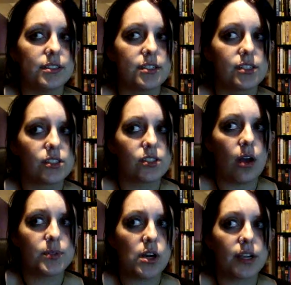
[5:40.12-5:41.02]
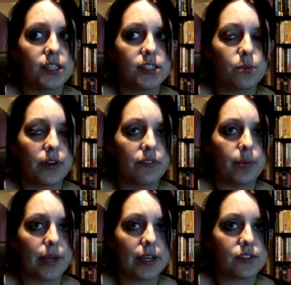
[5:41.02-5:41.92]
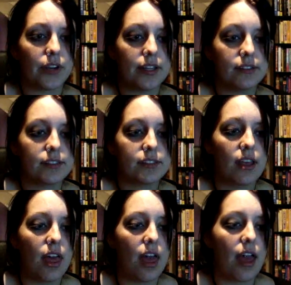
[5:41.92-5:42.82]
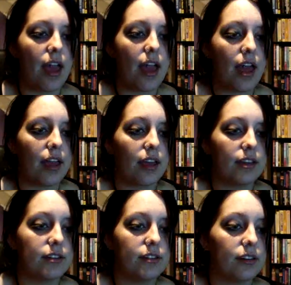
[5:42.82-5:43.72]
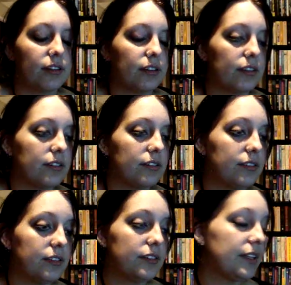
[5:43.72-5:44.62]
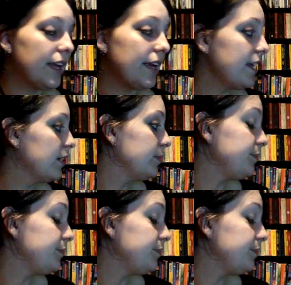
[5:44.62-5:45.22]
to stop talking to one of your best friends. And like